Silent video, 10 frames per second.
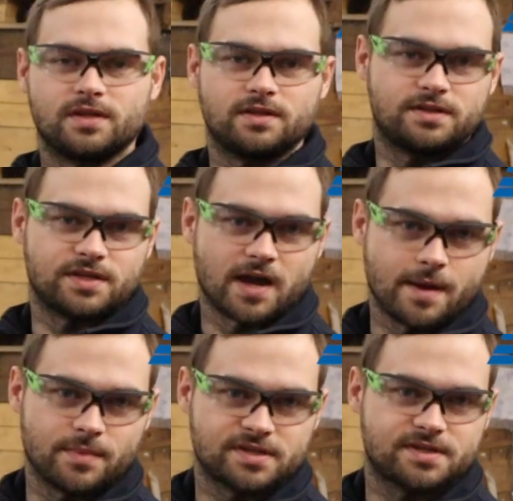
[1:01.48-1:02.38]
the
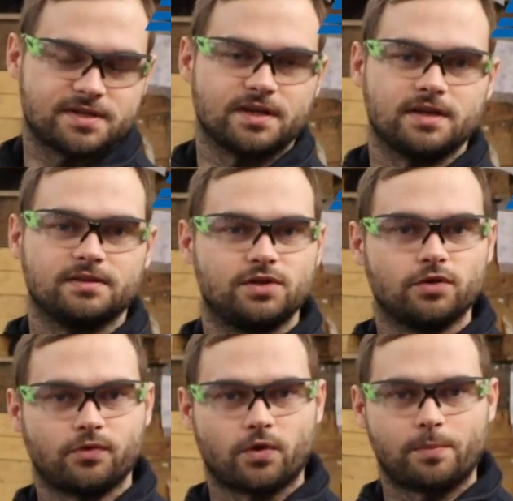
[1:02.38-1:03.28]
time is
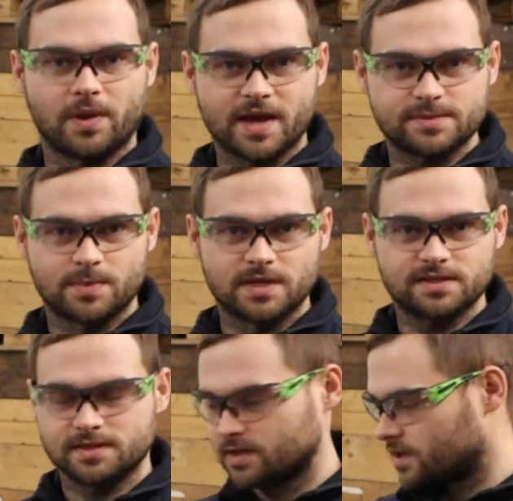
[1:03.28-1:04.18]
due for
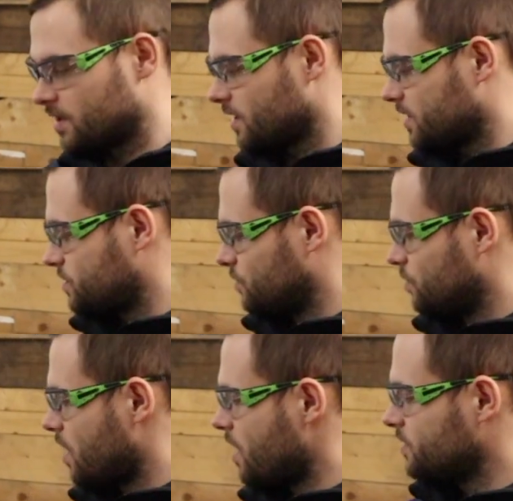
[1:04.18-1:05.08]
replacement is
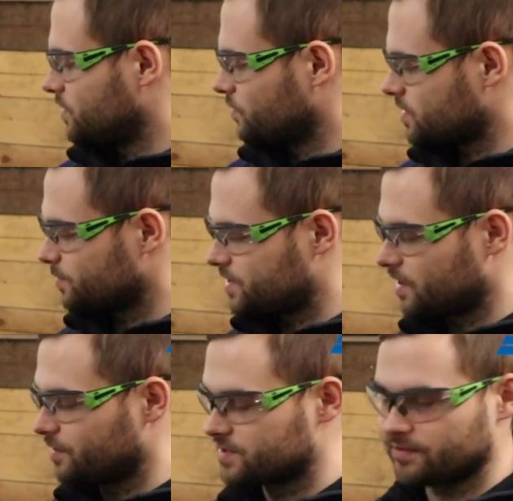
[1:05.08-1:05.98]
to undo some
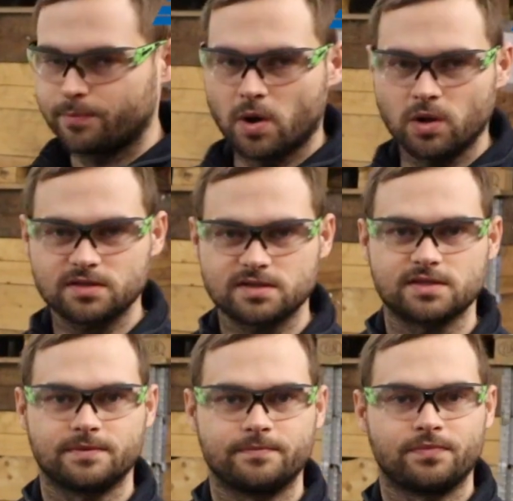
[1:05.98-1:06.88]
series of
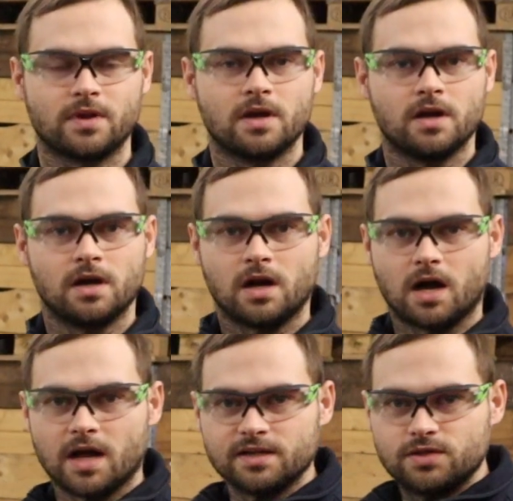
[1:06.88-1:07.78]
bolts,
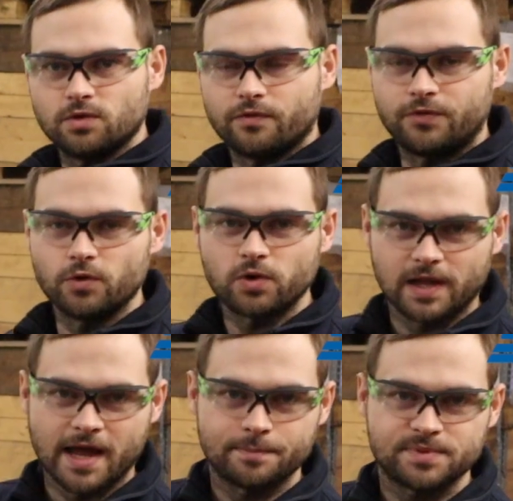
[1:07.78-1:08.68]
undo a few
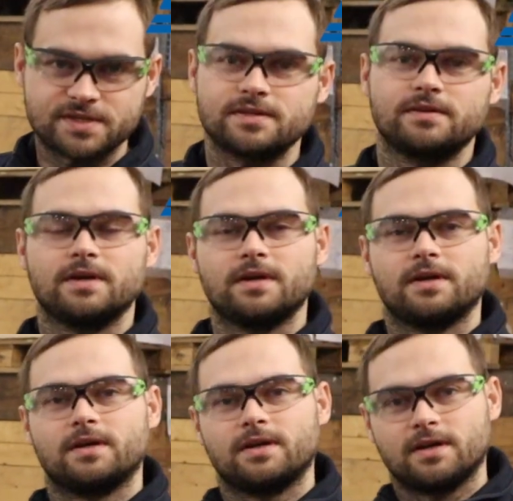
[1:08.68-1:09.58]
clamps,
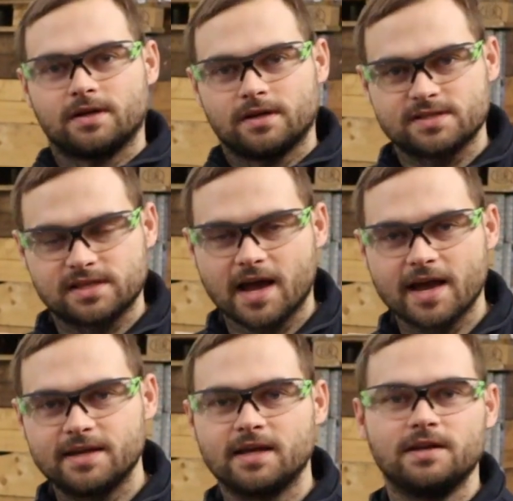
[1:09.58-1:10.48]

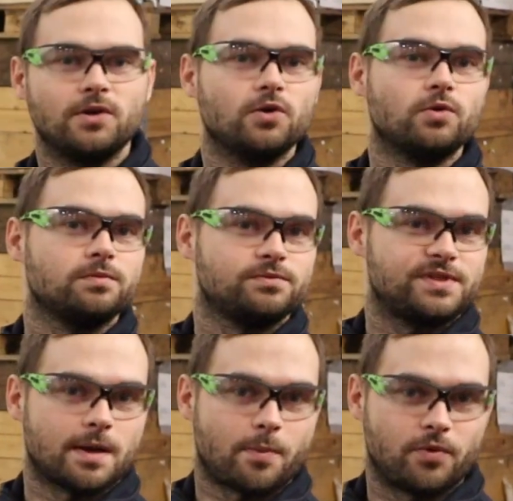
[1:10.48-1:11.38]
slide in new
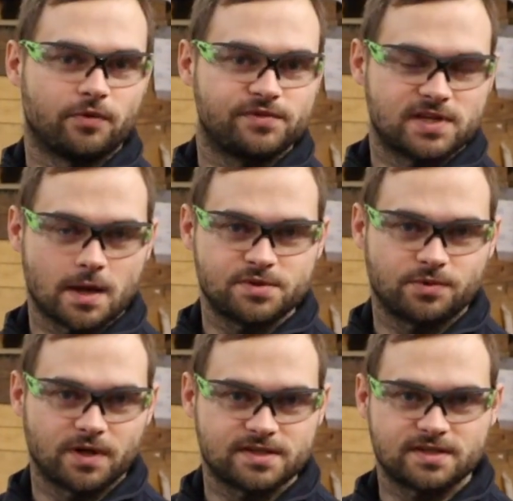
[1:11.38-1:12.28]
type-approved
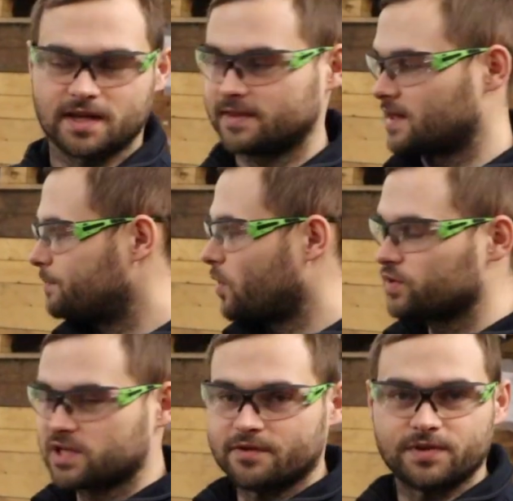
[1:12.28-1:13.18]
substrates, and then
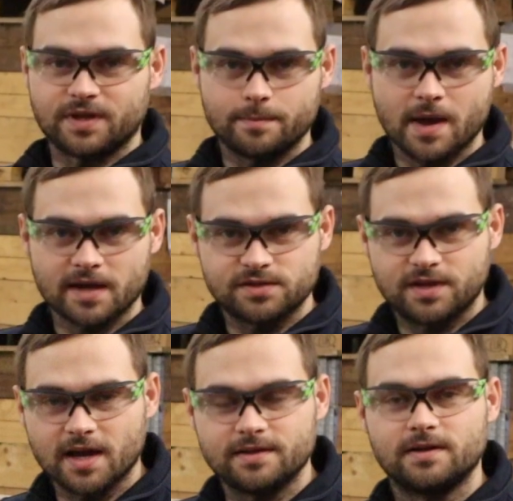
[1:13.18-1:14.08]
bolt everything back
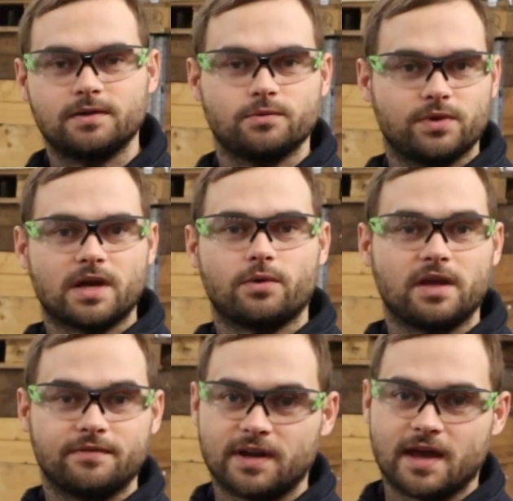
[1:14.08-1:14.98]
together without
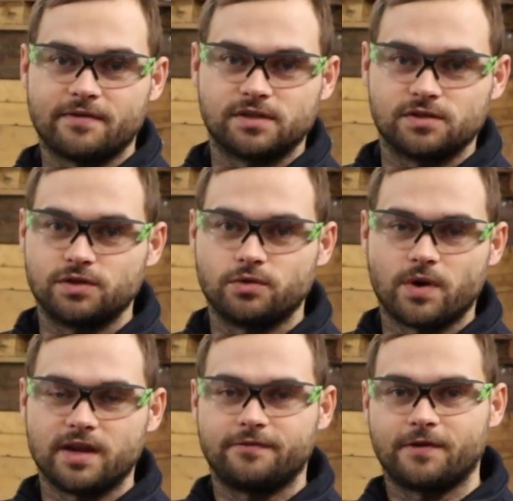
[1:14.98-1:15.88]
even having to do
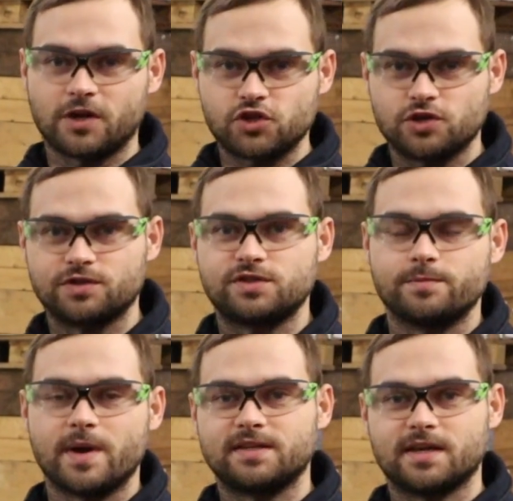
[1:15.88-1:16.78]
any fixtures to
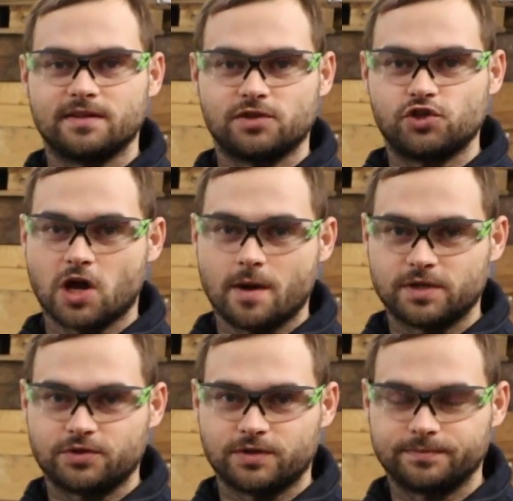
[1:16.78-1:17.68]
maintain the
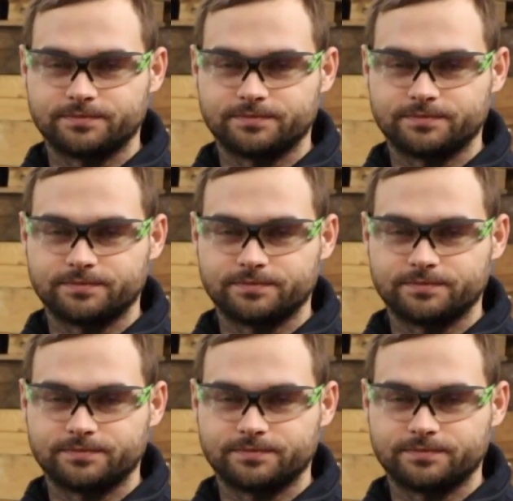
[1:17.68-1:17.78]
geometry.